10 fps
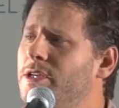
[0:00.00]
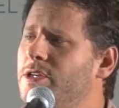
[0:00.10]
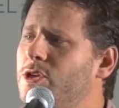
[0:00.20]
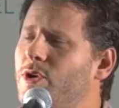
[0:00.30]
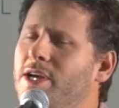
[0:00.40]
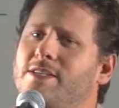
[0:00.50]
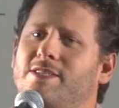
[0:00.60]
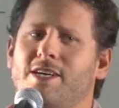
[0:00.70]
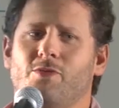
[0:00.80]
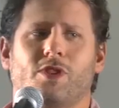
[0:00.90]
to try and
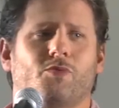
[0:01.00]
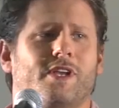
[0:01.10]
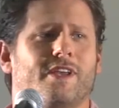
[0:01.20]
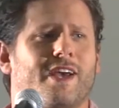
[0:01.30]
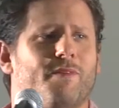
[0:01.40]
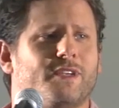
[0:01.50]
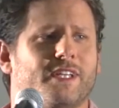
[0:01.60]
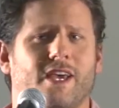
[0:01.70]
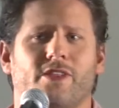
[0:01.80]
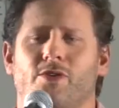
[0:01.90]
see whether we can come
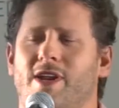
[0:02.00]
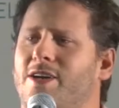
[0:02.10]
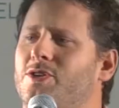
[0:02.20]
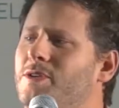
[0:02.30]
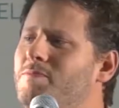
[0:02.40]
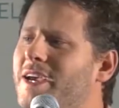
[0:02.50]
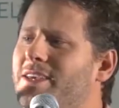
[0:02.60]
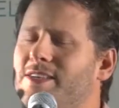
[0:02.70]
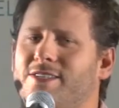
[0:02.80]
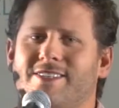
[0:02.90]
together and actually
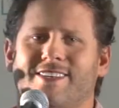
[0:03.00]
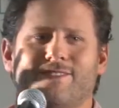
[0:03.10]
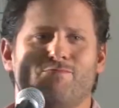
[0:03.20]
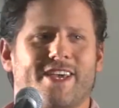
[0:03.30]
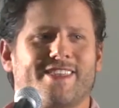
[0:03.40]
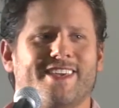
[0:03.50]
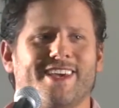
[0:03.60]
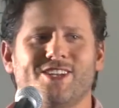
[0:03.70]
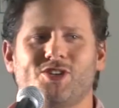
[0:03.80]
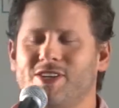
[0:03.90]
make, this, make the
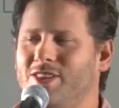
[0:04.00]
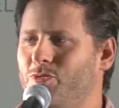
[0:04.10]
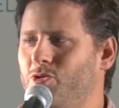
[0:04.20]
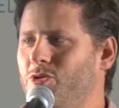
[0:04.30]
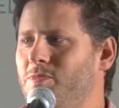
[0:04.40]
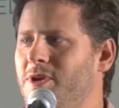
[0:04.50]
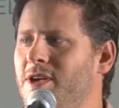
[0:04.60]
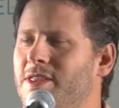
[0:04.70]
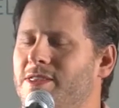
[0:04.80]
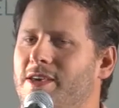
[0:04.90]
energy in the room
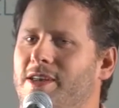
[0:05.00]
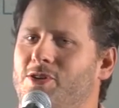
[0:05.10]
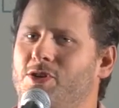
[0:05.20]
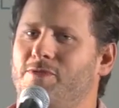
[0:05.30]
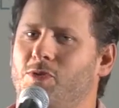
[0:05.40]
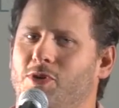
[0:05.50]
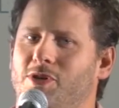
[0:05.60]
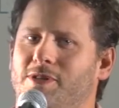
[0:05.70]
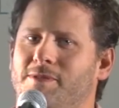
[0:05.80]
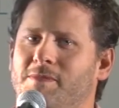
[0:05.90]
the energy of the
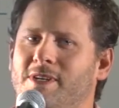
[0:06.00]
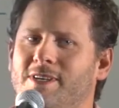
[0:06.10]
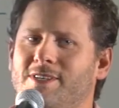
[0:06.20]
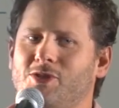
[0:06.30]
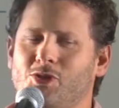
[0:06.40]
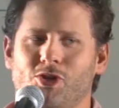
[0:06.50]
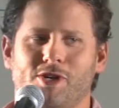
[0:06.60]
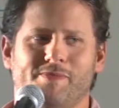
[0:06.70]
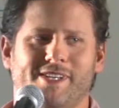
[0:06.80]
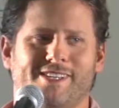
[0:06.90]
world. So
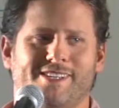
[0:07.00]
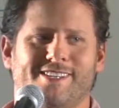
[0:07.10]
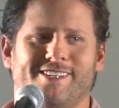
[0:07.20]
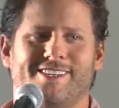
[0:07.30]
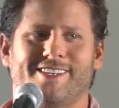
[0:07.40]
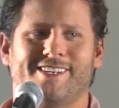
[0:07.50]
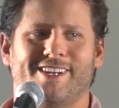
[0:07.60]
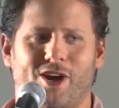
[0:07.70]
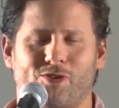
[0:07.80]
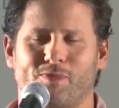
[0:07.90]
join me in
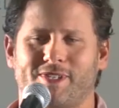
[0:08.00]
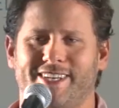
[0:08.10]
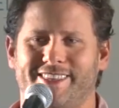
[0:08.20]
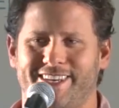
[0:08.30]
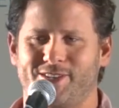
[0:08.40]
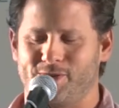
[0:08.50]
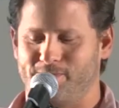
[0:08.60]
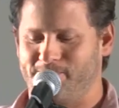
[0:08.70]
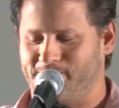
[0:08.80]
100%. Thank you.